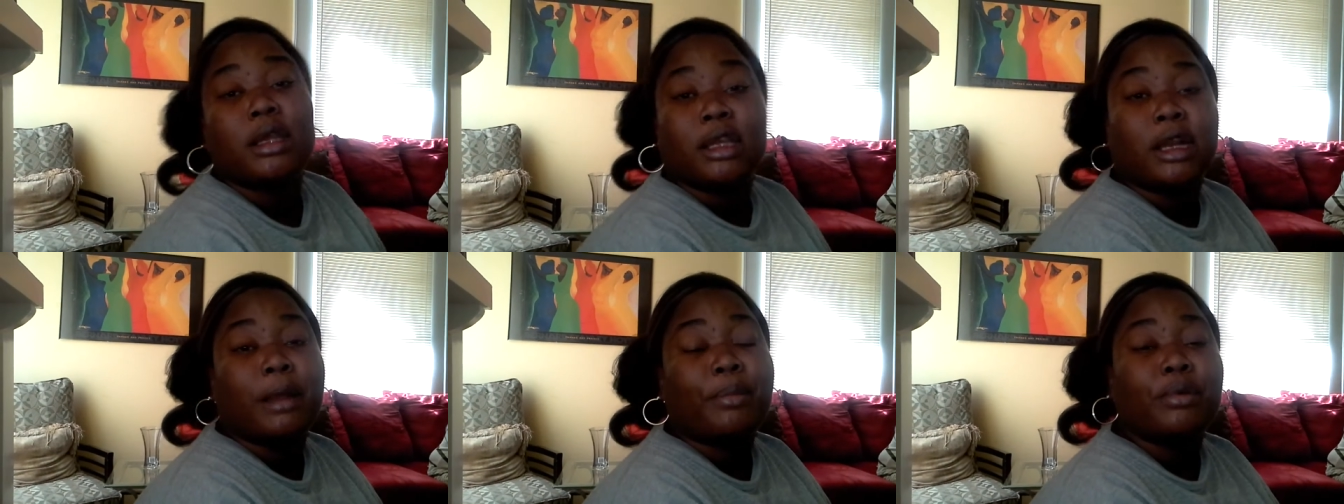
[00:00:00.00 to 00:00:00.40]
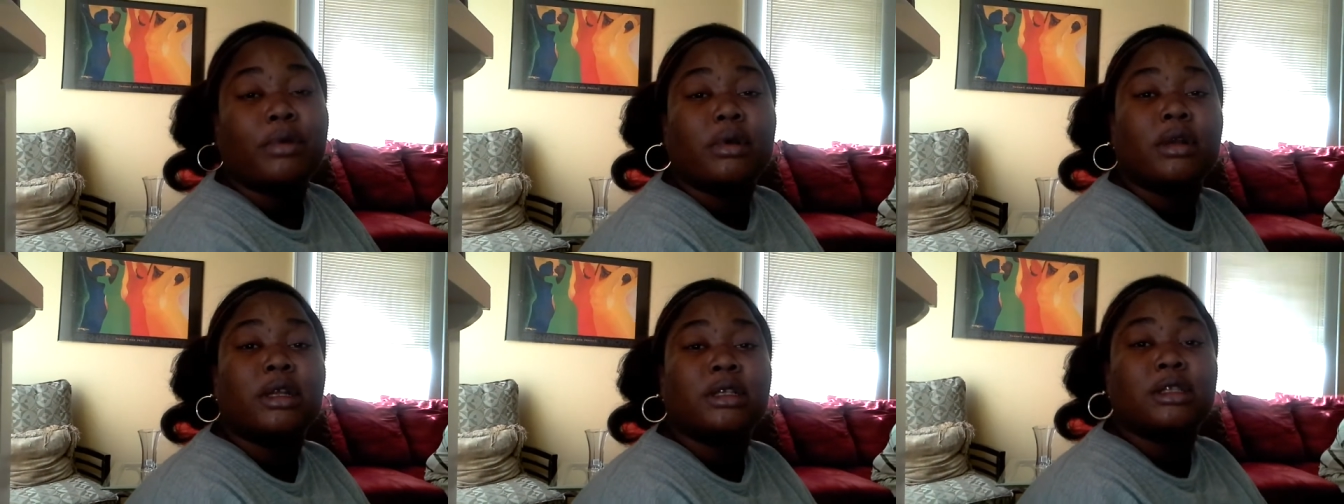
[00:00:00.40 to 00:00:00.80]
and I
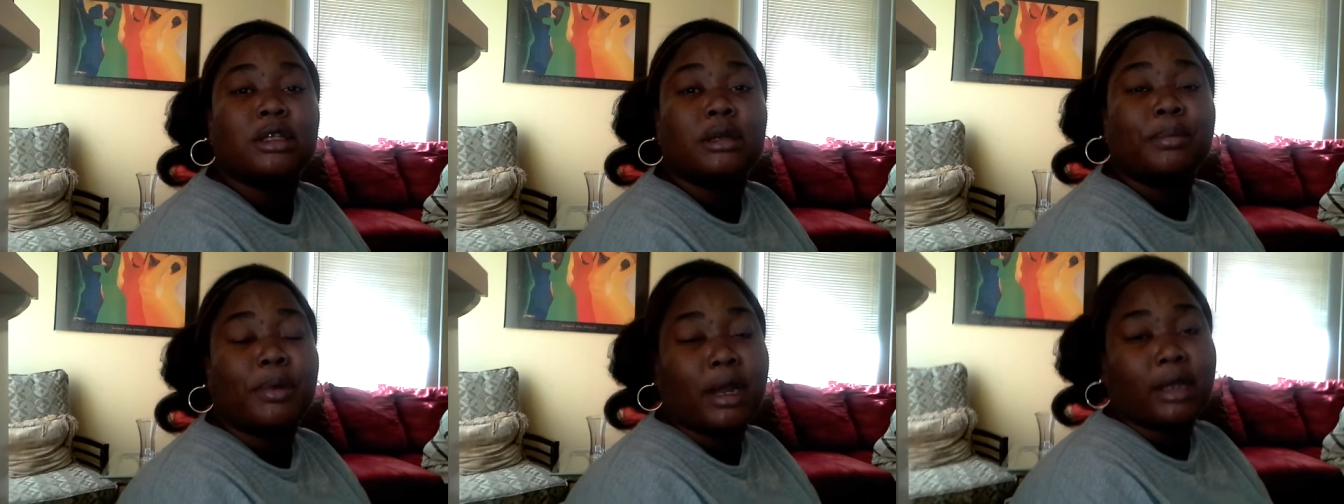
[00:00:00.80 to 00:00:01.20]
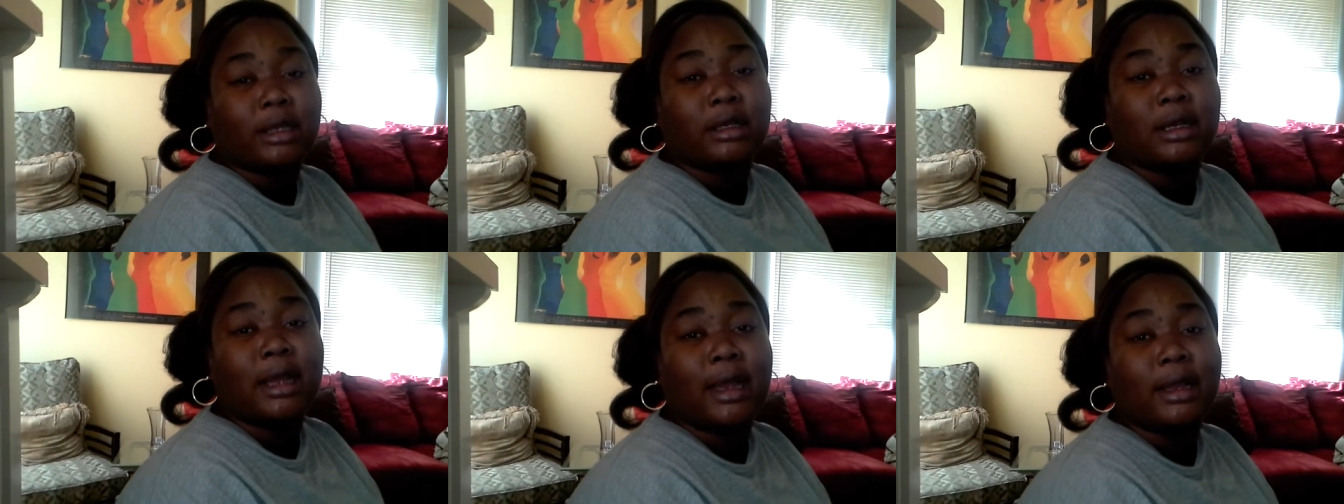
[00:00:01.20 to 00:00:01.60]
pulled into the
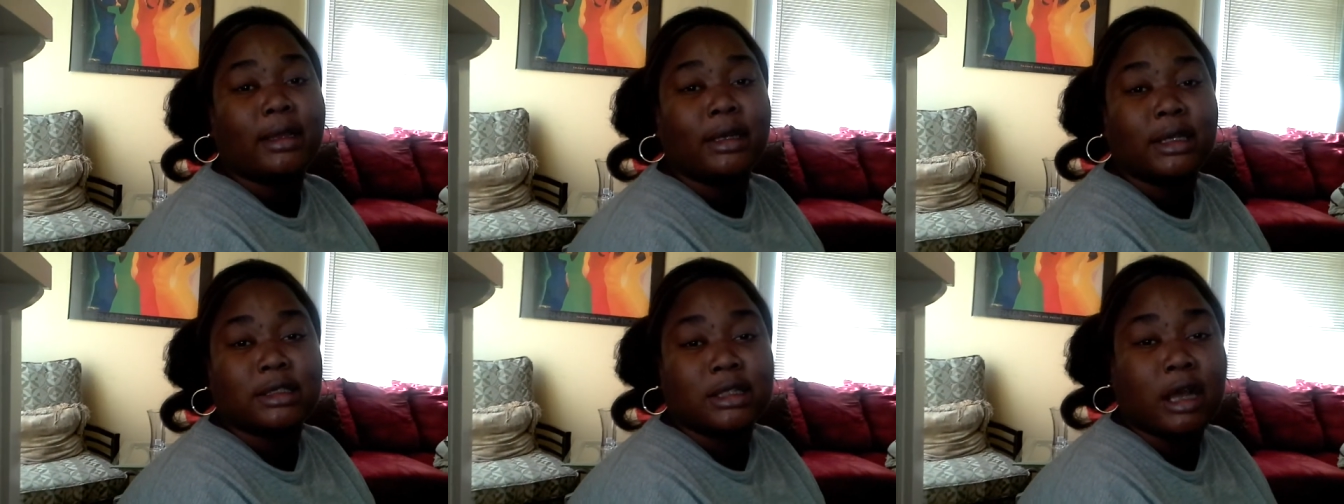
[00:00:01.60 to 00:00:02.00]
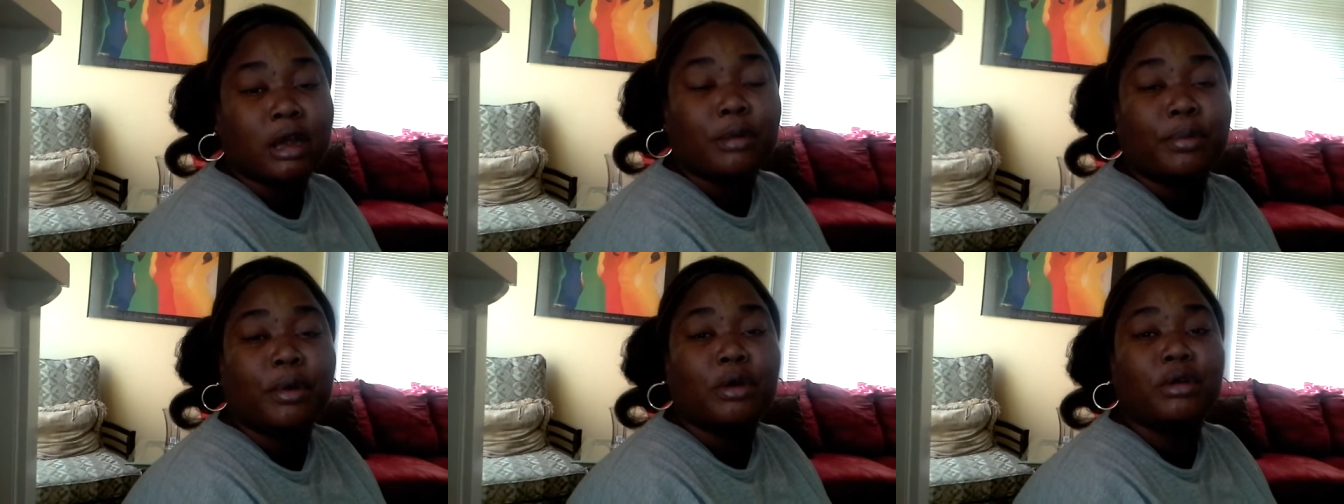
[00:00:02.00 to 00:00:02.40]
parking lot and I
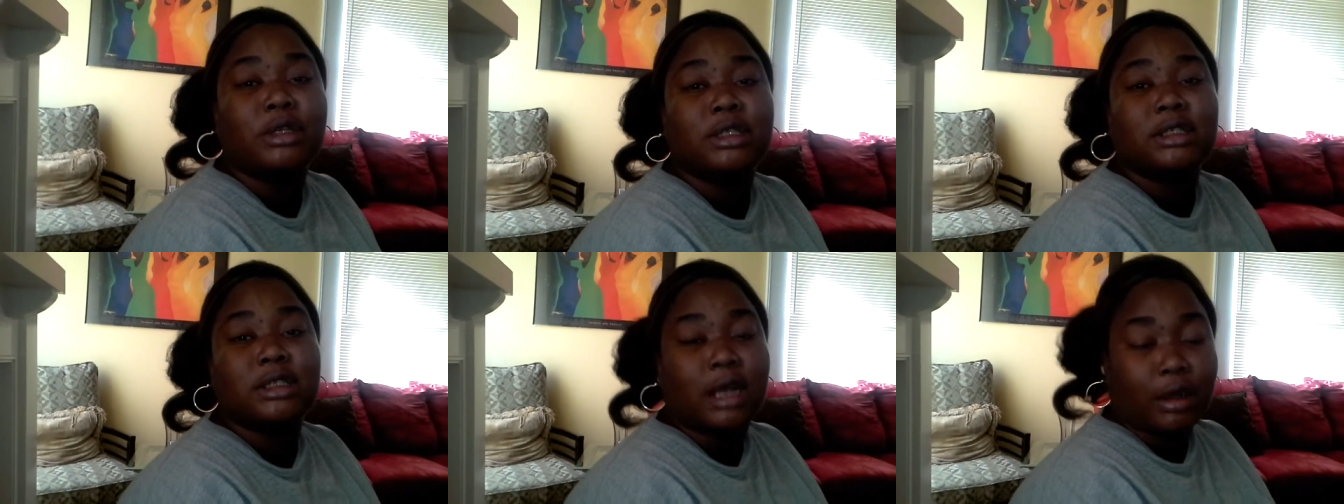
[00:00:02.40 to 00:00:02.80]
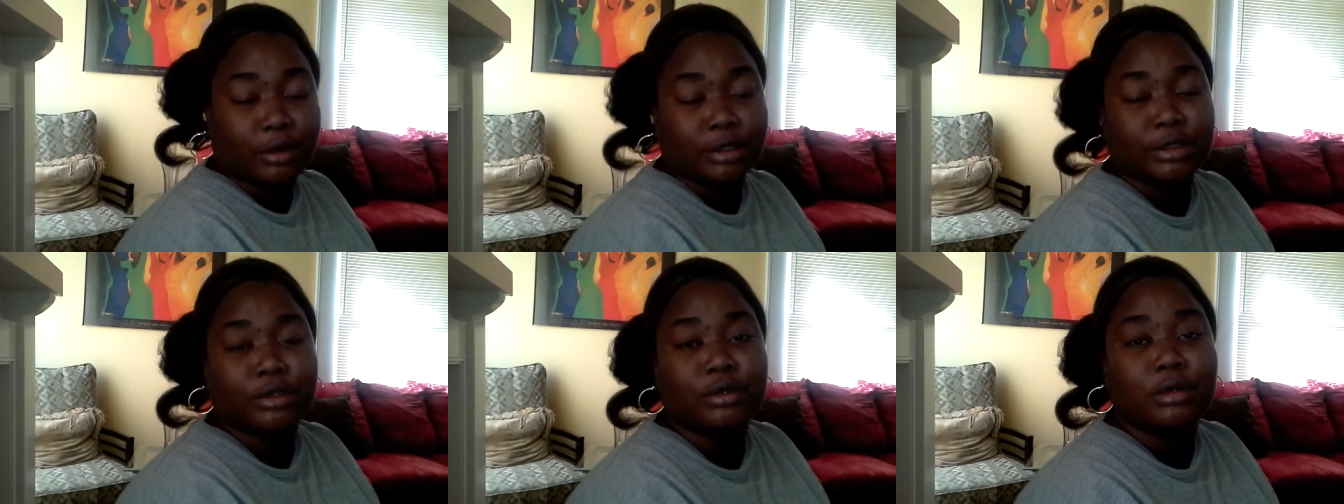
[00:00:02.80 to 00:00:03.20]
saw the police
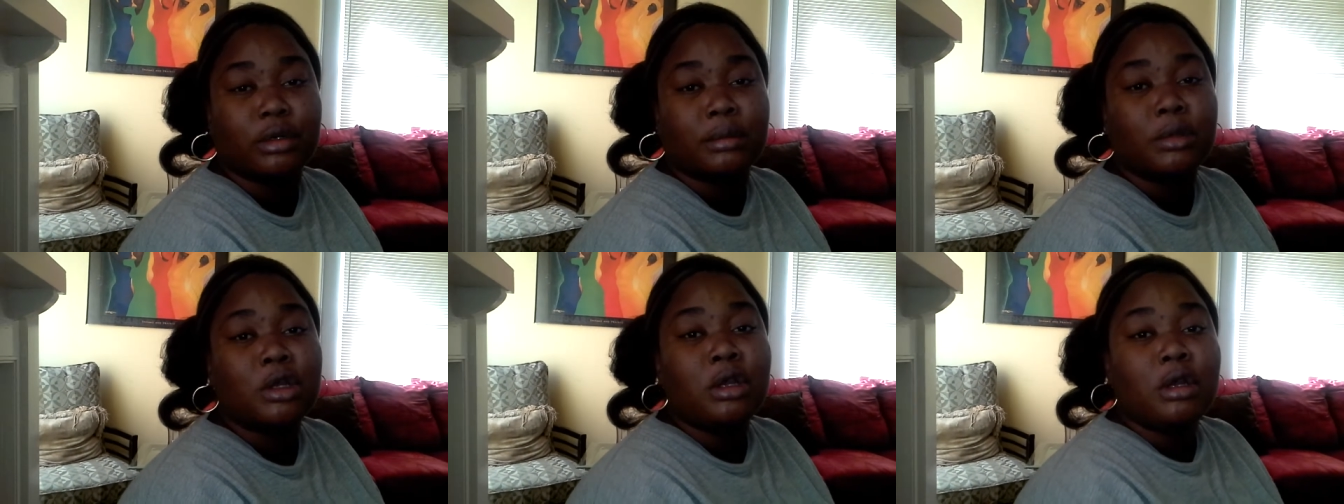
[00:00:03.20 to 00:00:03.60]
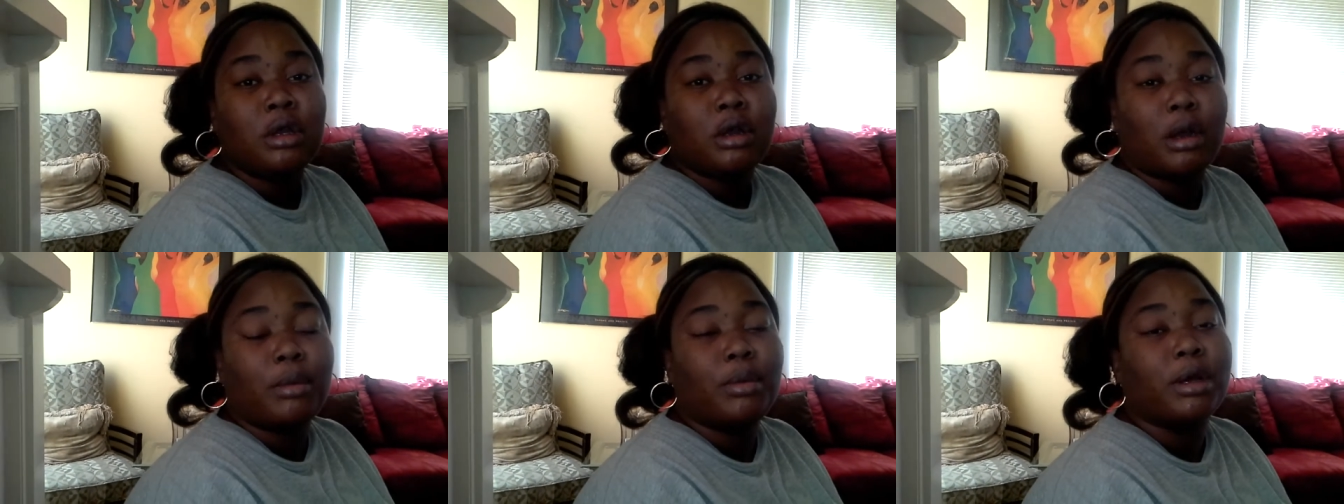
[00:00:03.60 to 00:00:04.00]
talking to him
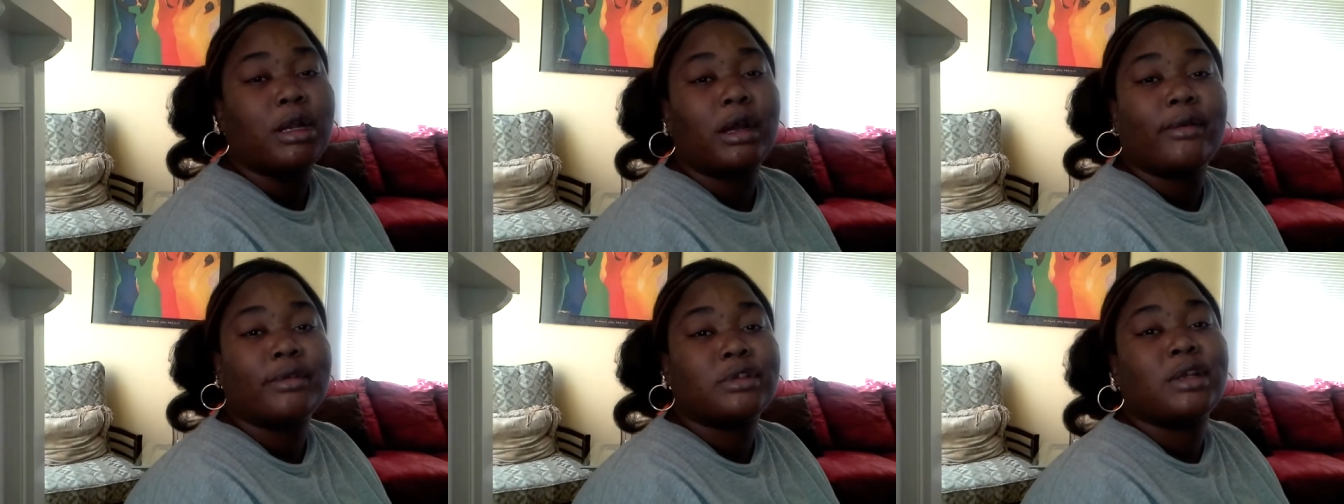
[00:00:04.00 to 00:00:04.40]
or whatever.